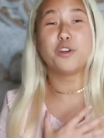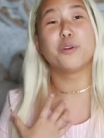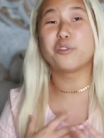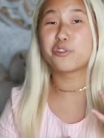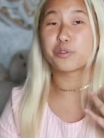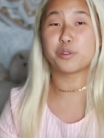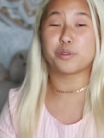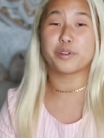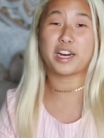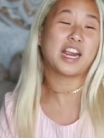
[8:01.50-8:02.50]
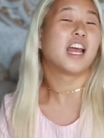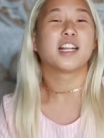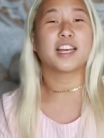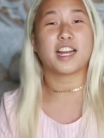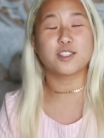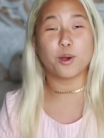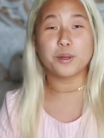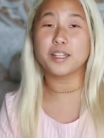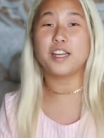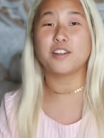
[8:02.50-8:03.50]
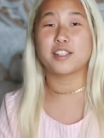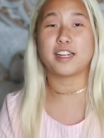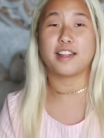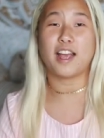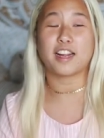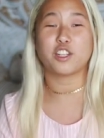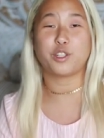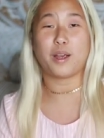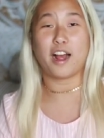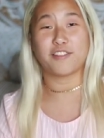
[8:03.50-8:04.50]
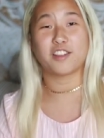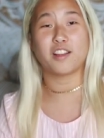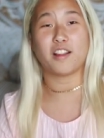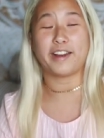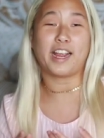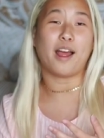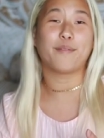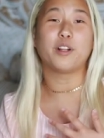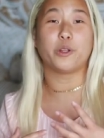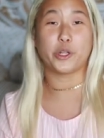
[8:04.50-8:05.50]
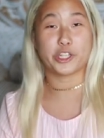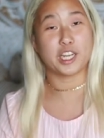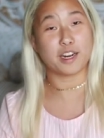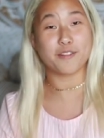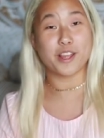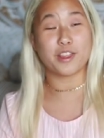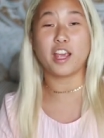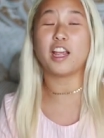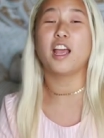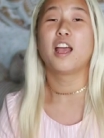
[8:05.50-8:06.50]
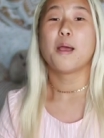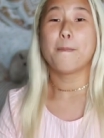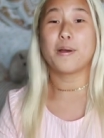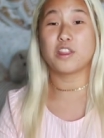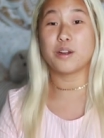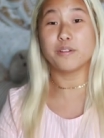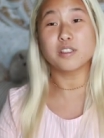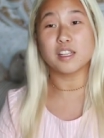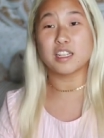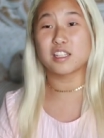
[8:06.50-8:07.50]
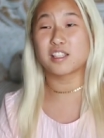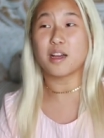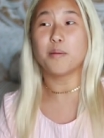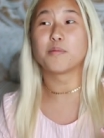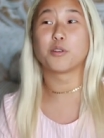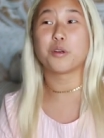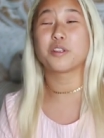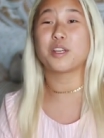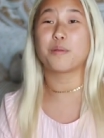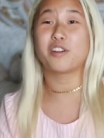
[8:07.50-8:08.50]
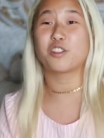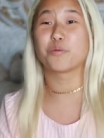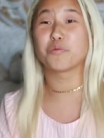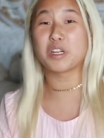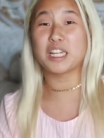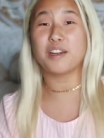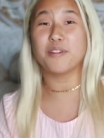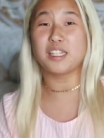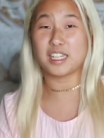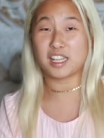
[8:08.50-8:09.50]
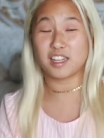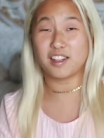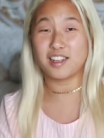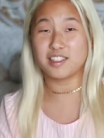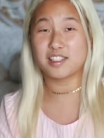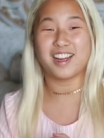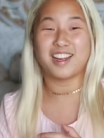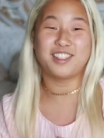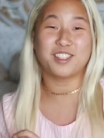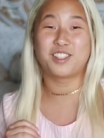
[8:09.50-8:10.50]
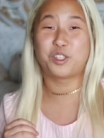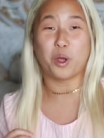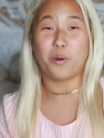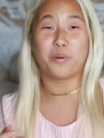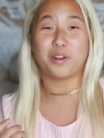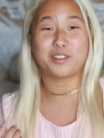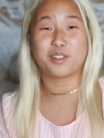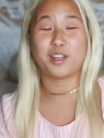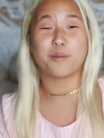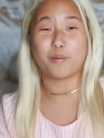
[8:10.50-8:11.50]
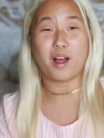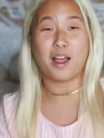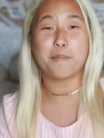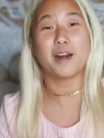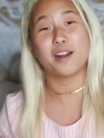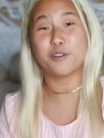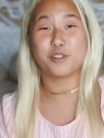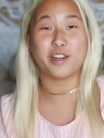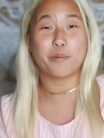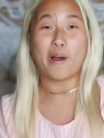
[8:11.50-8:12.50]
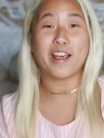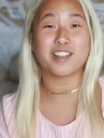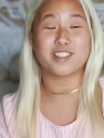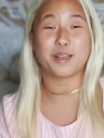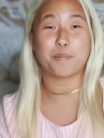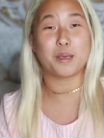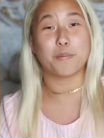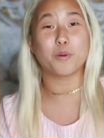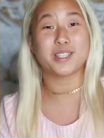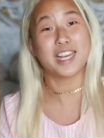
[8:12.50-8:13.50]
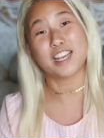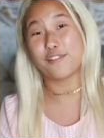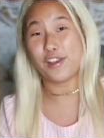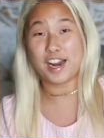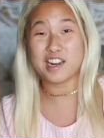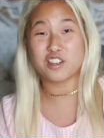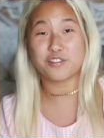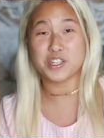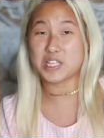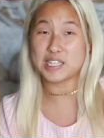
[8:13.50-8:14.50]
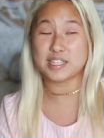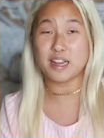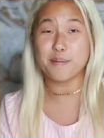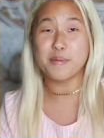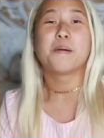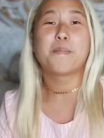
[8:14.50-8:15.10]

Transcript: no jewelry. Like I totally understand that because you have to like have the look and everything but was like some rules that were just really ridiculous. I just don't understand why, but I understand why because like people will take advantage of the system,